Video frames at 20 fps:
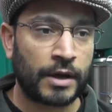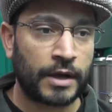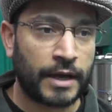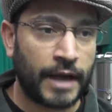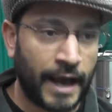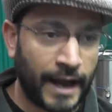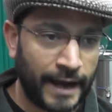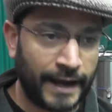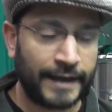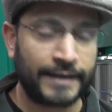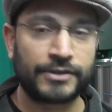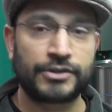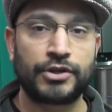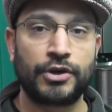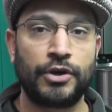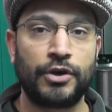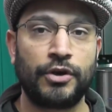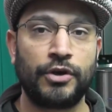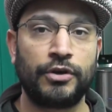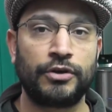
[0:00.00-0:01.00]
can't
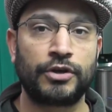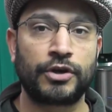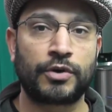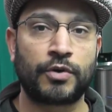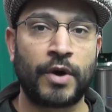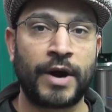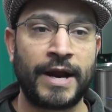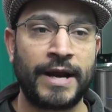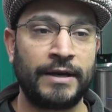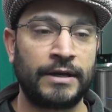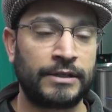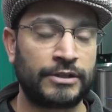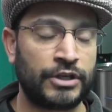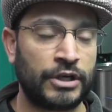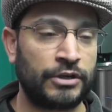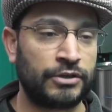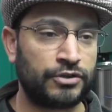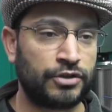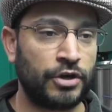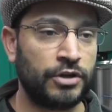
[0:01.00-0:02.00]
turn the grain,
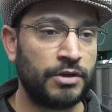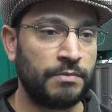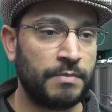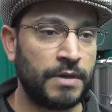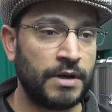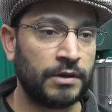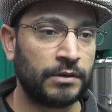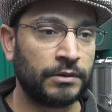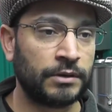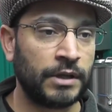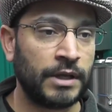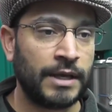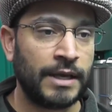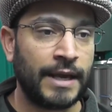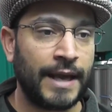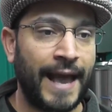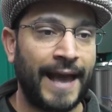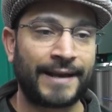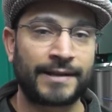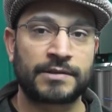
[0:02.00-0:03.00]
turn the mill
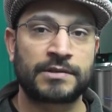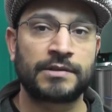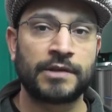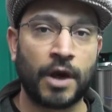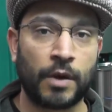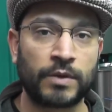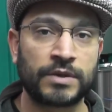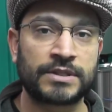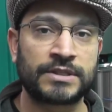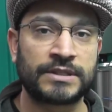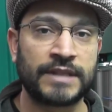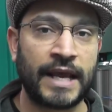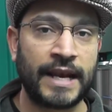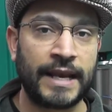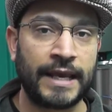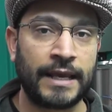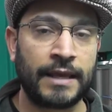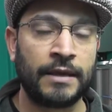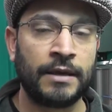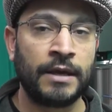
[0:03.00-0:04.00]
at its lowest
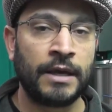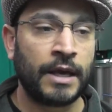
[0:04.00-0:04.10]
setting.